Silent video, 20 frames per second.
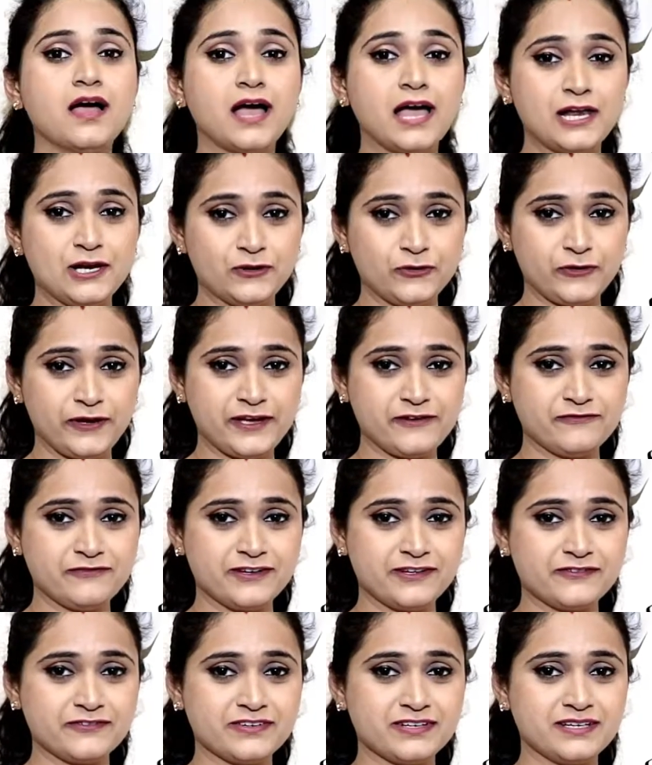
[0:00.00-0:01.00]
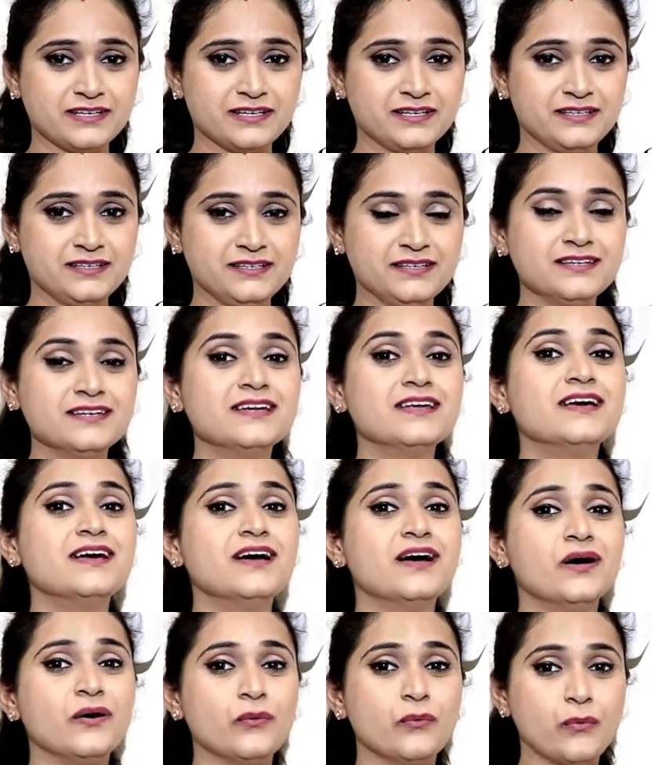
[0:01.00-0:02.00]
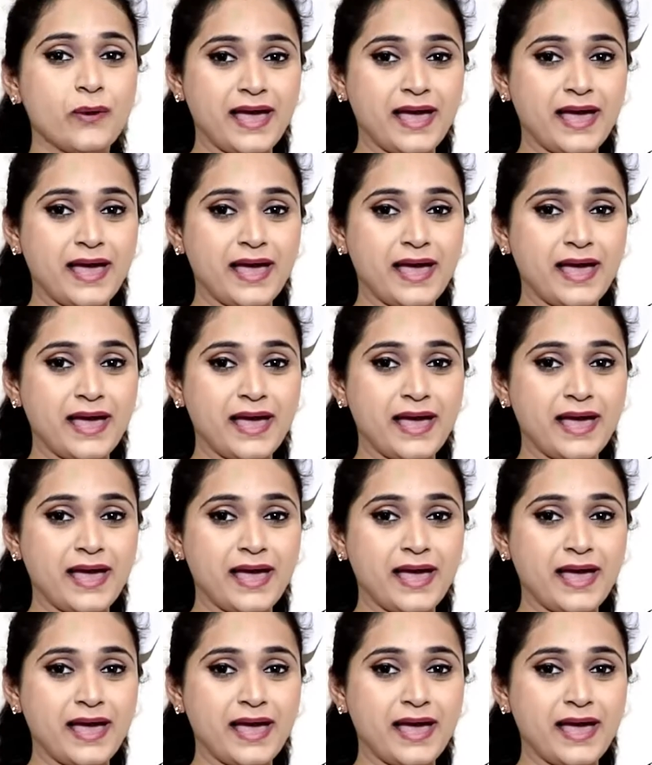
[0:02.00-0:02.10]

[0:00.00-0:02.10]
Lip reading: Hello everyone,